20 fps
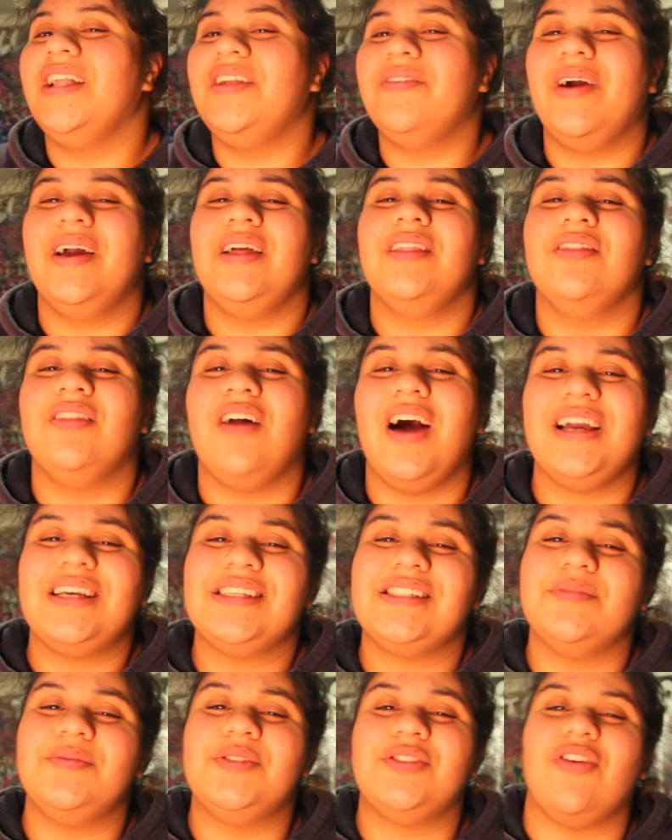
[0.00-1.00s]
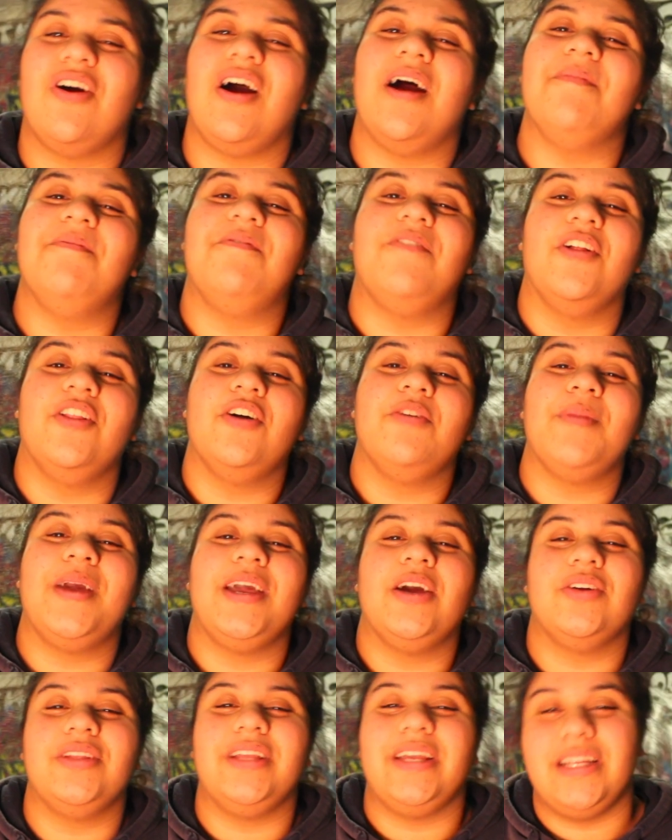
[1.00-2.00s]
anyway, like, subscribe, follow me on